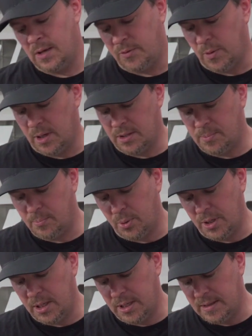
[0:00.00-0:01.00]
if you want to
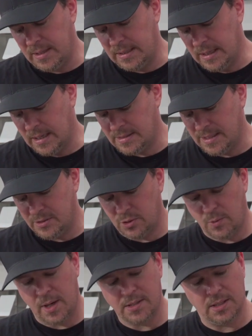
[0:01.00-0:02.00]
put anything
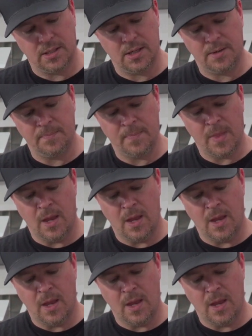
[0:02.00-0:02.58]
sensor wise in there.